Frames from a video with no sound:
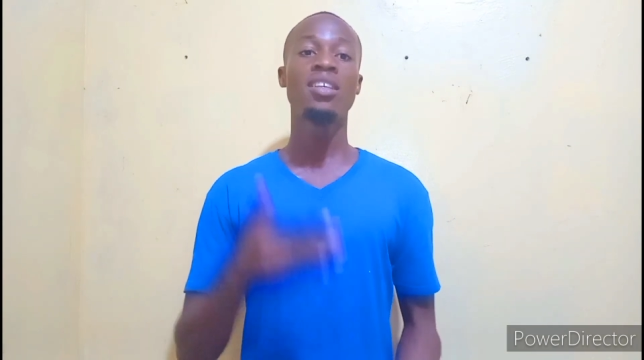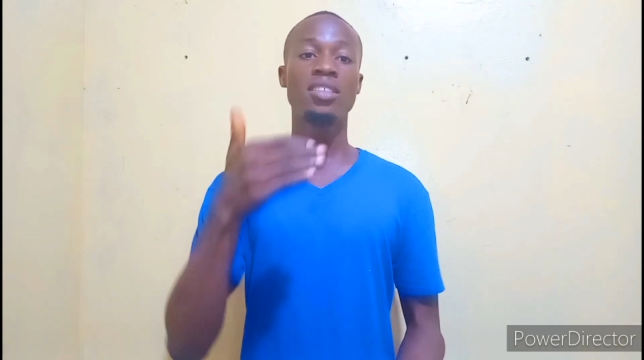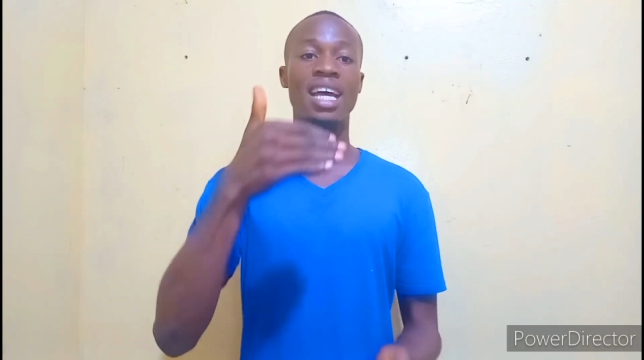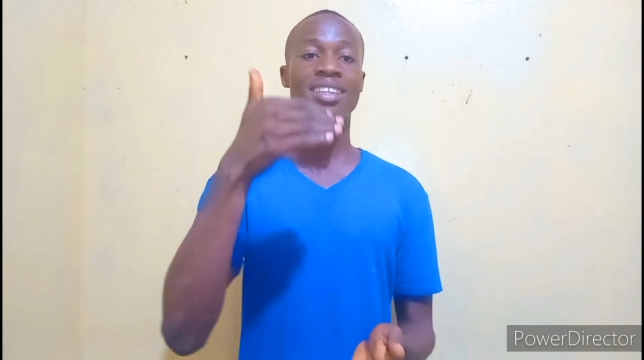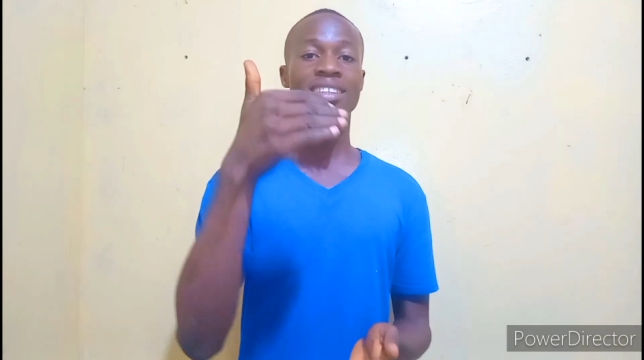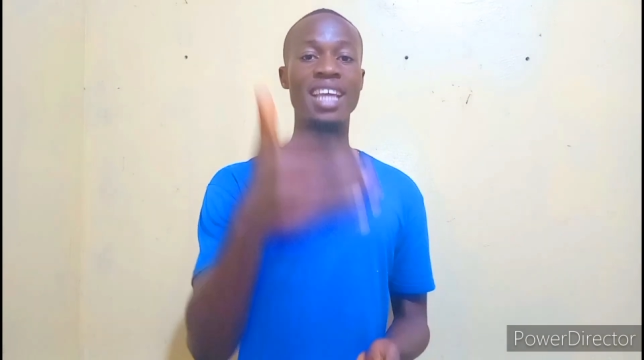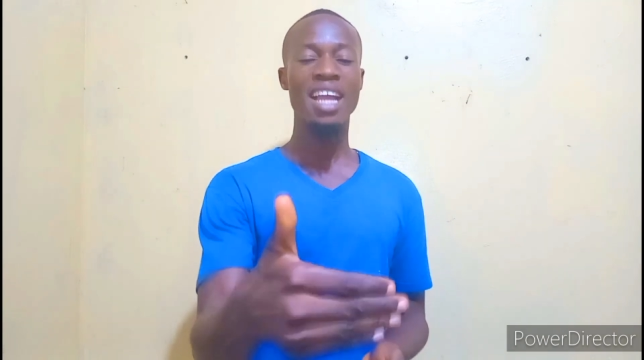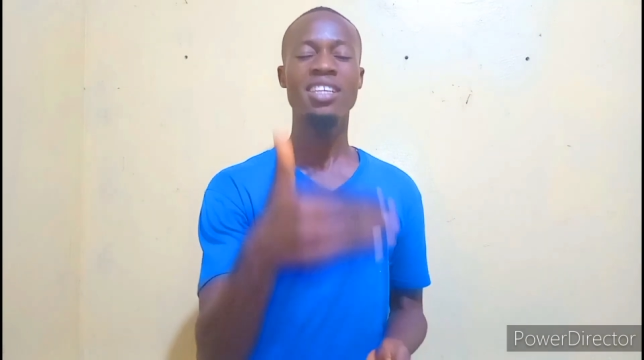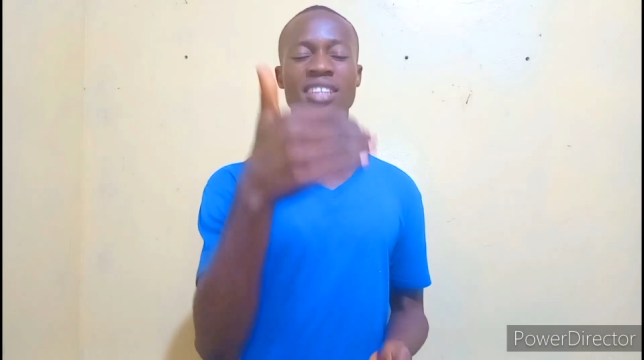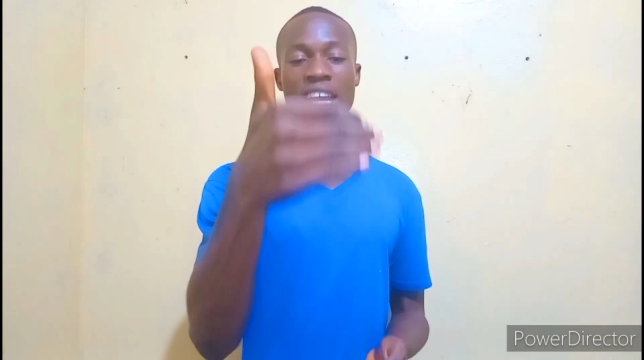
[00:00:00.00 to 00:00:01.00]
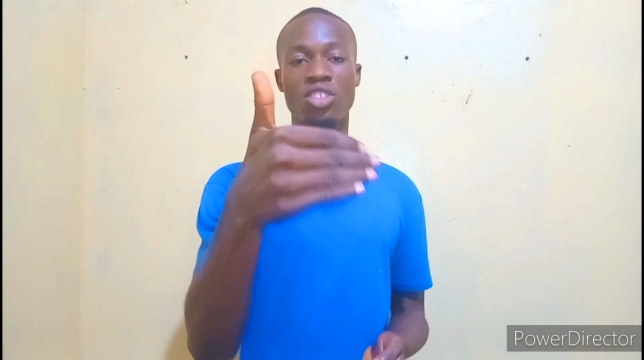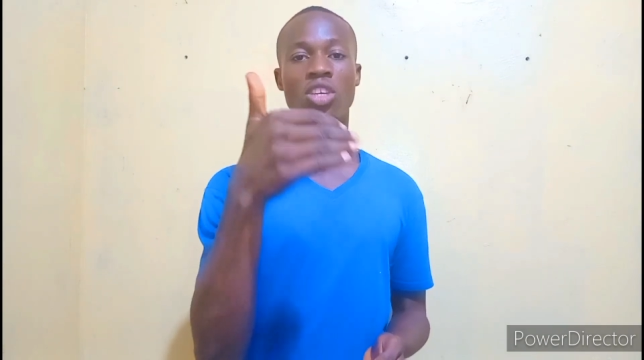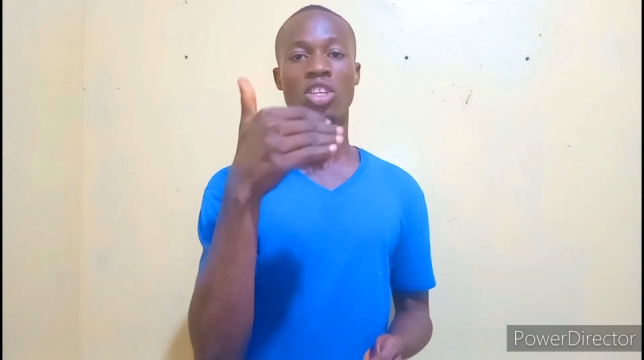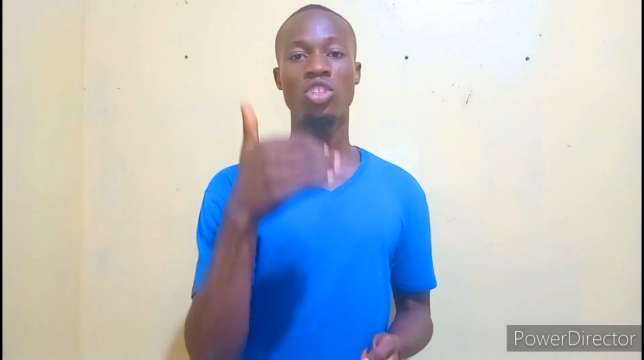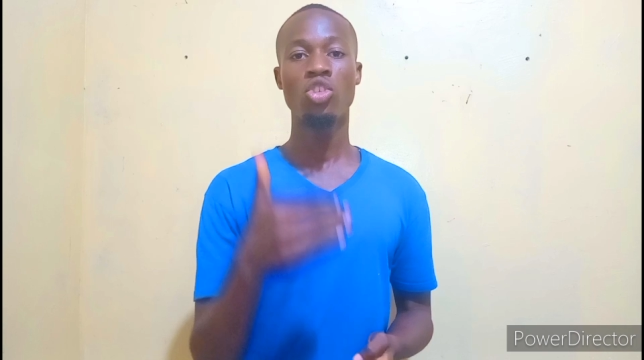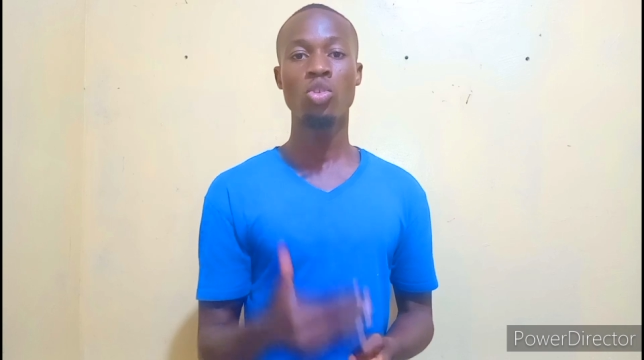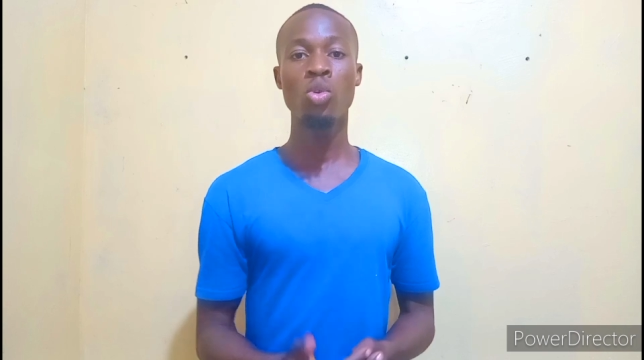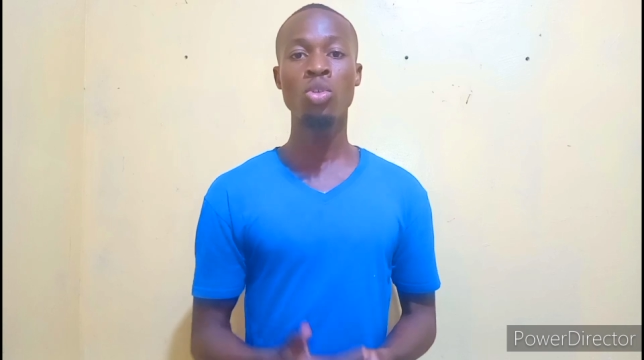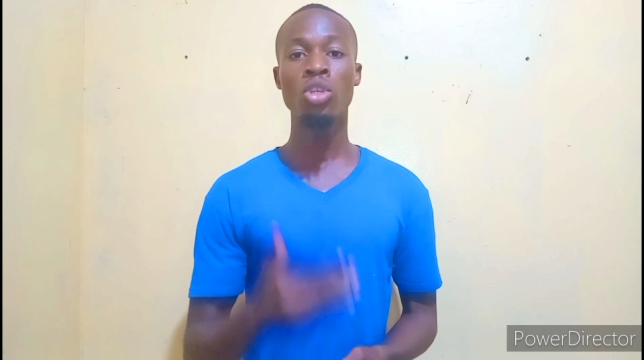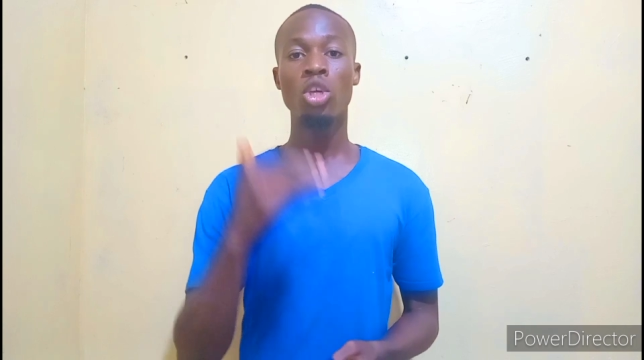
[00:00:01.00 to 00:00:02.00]
These are tests that you can
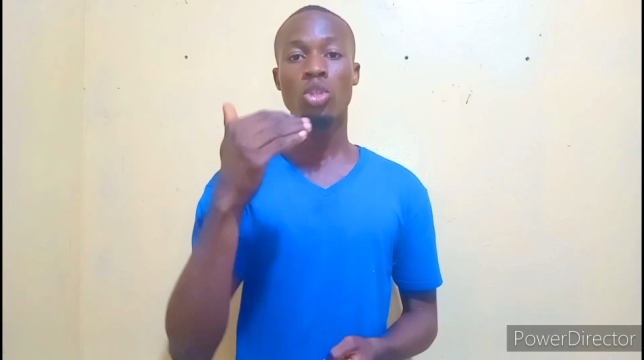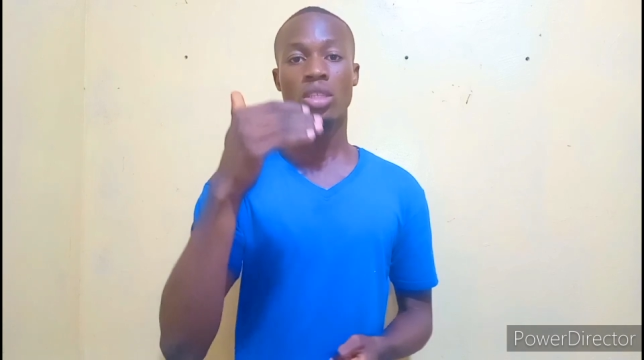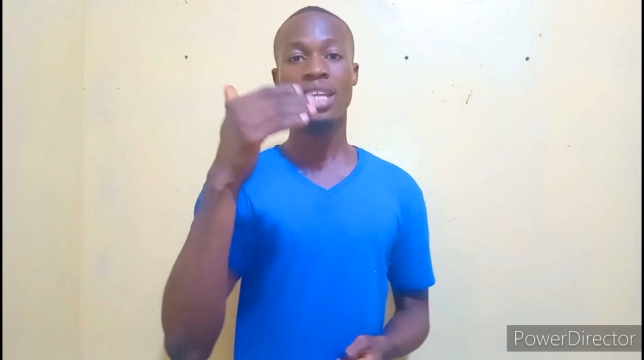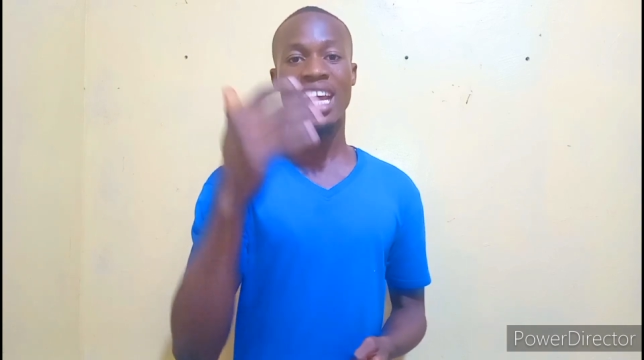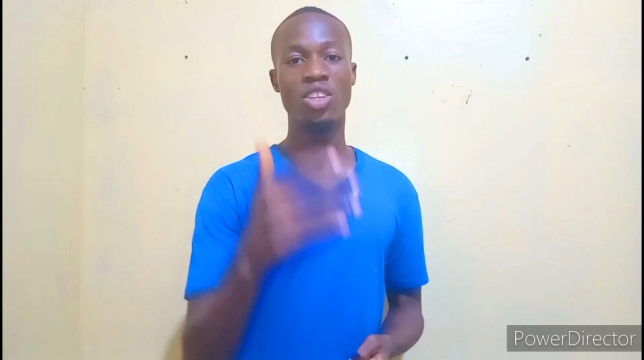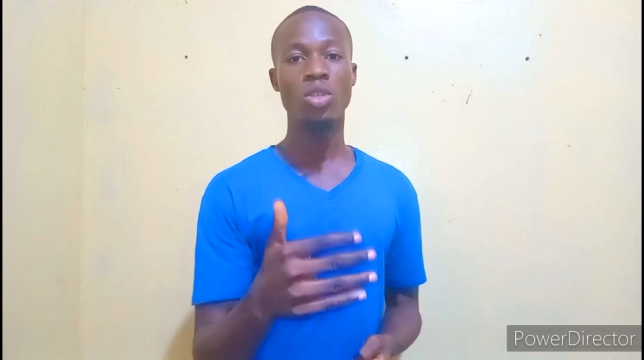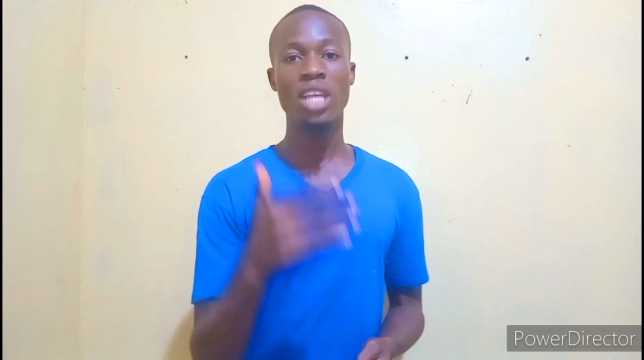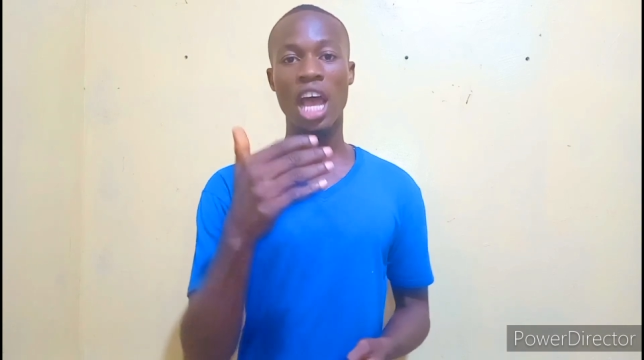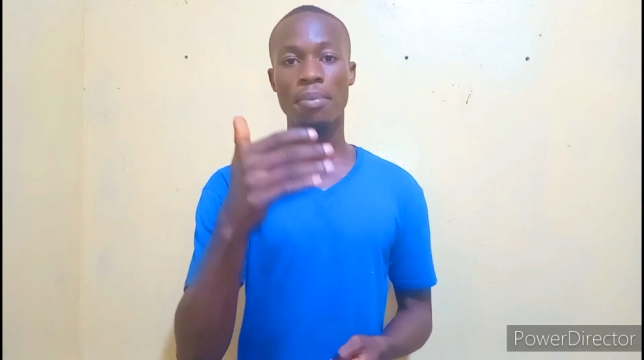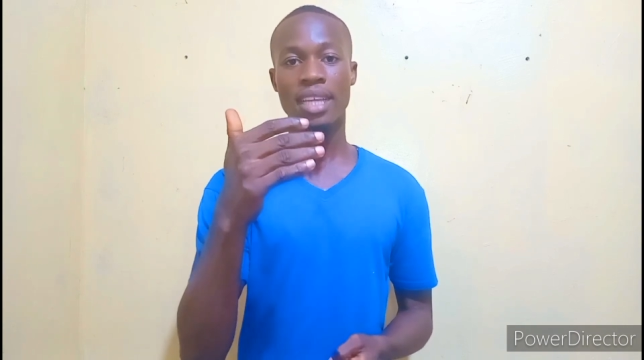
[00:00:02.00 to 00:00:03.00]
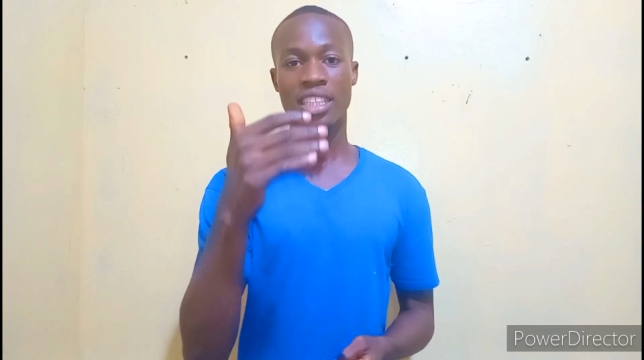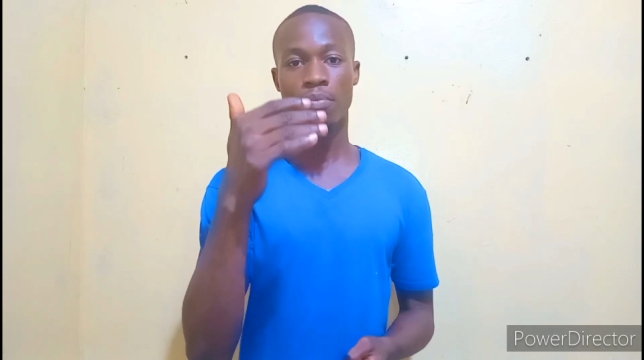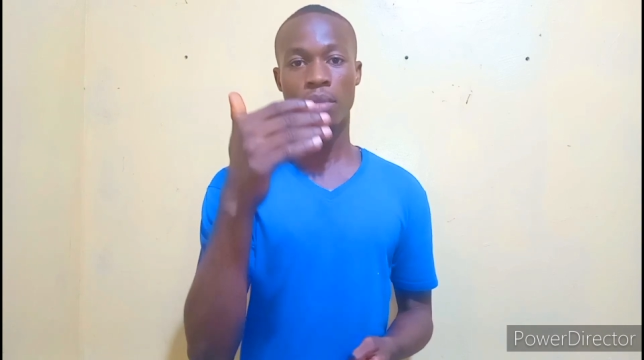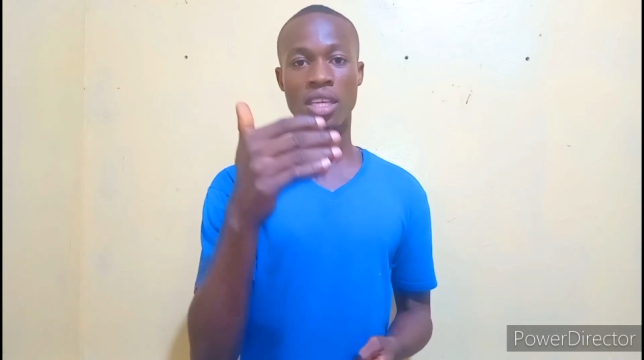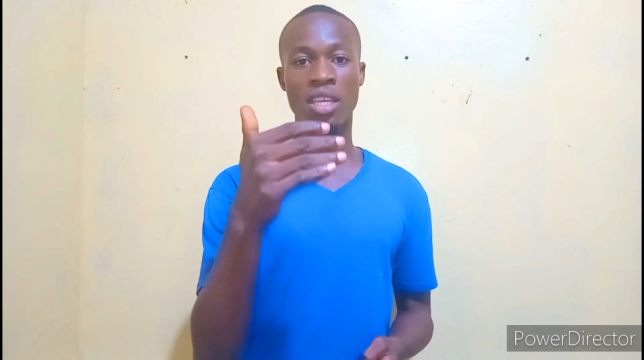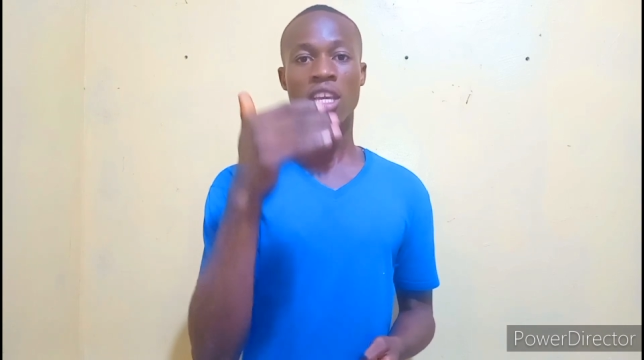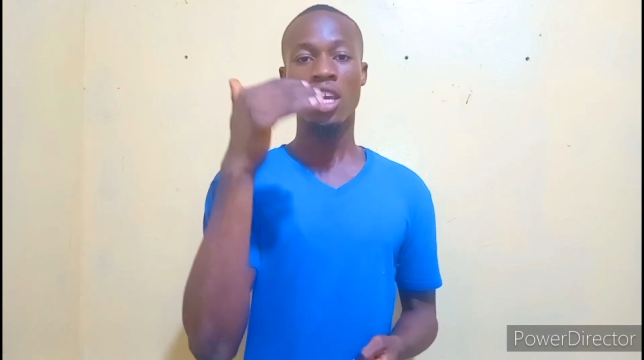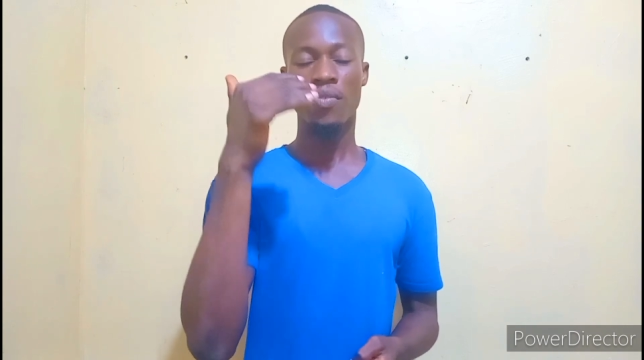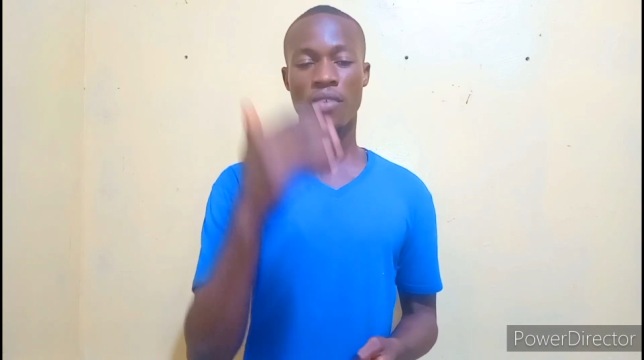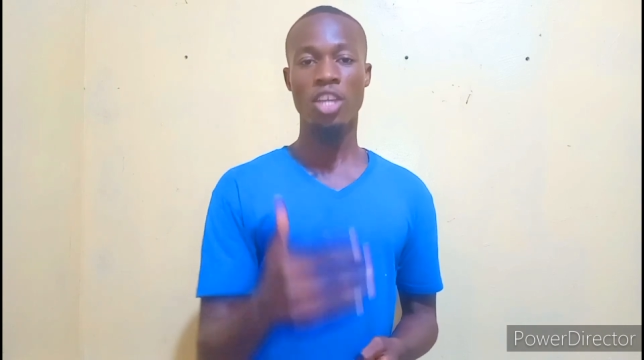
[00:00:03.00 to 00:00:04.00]
use to diagnose hepatitis B
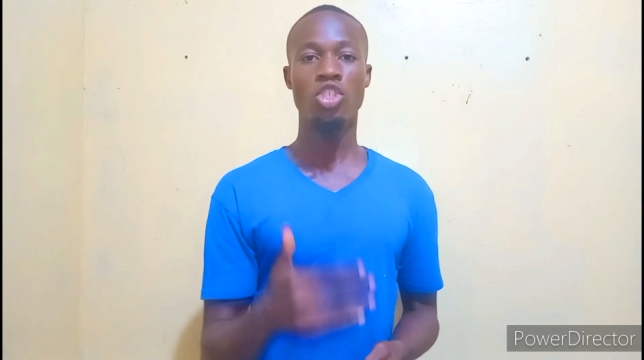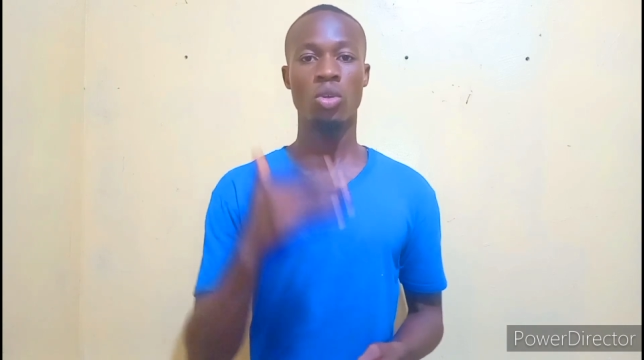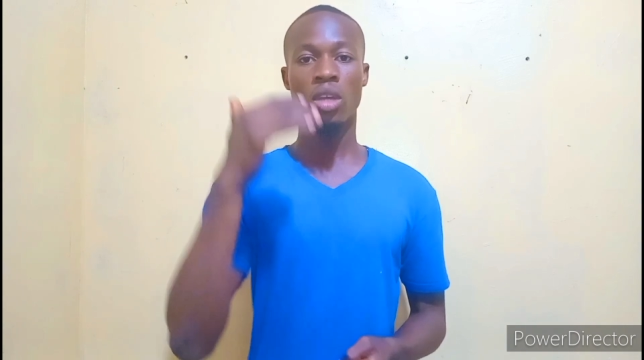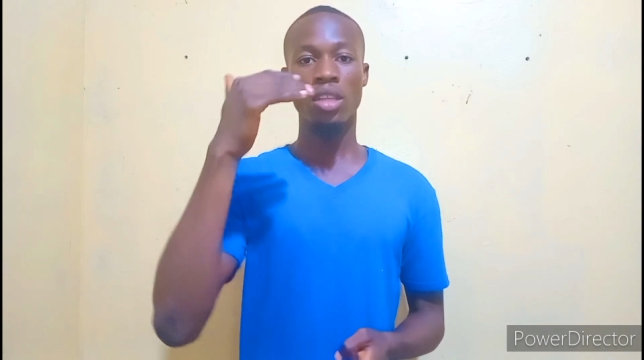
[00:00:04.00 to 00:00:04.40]
infection.